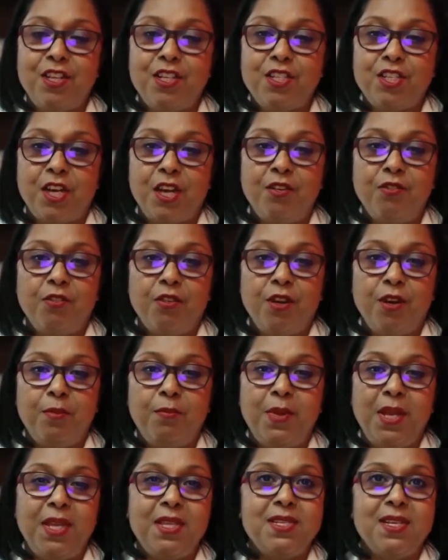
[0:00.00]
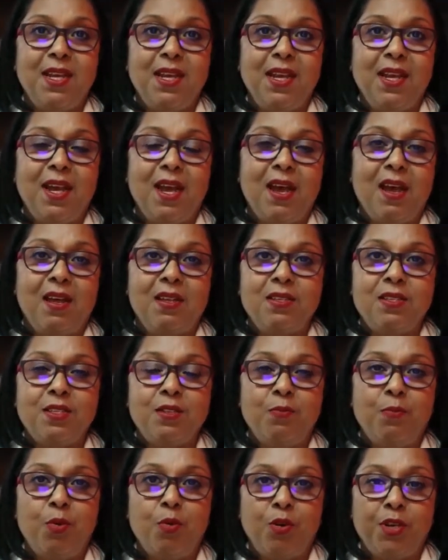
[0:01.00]
Annual General Meeting
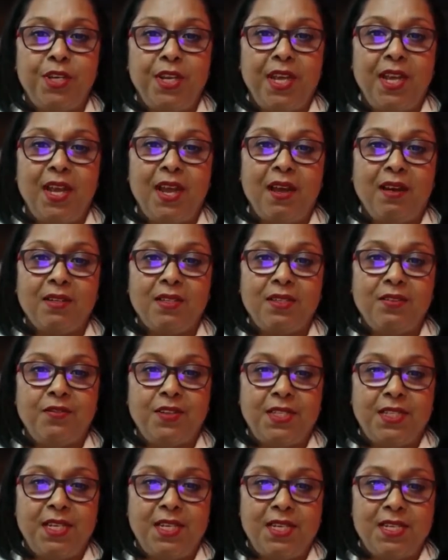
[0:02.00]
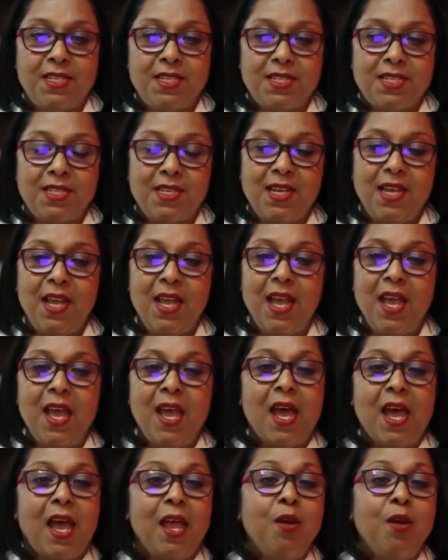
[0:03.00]
and supporting activities.